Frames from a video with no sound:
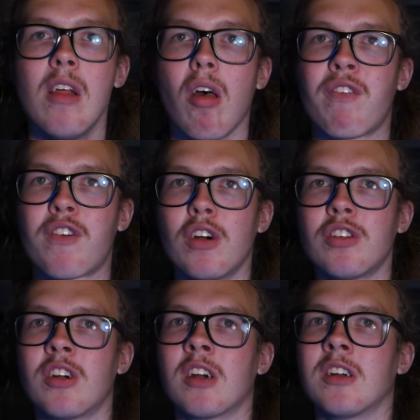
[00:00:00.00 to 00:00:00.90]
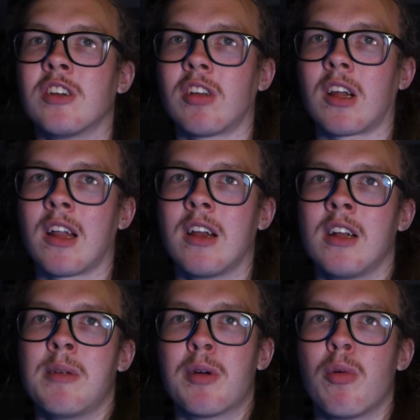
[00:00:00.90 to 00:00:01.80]
Of course, there's like
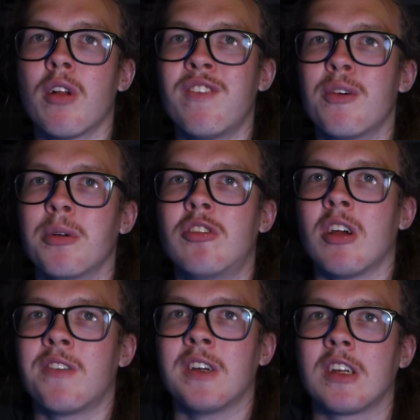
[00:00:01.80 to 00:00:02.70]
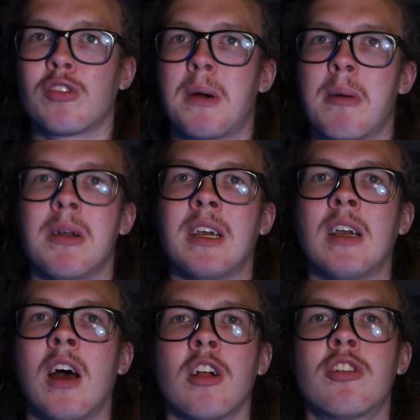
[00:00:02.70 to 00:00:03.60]
LibreWolf, which I think is probably
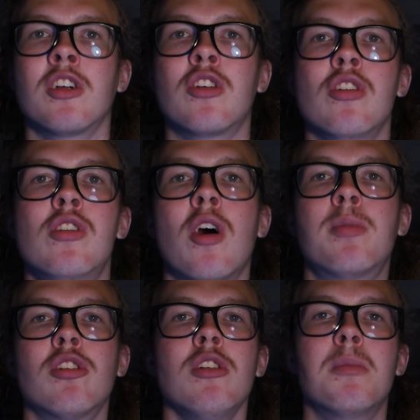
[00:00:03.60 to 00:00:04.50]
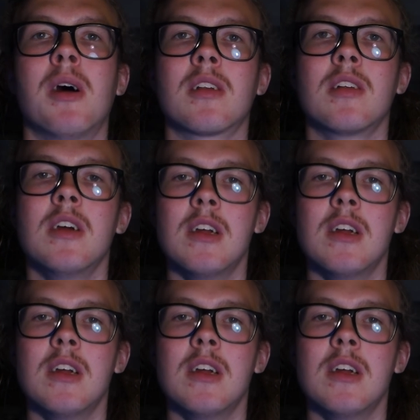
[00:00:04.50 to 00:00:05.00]
another good option, but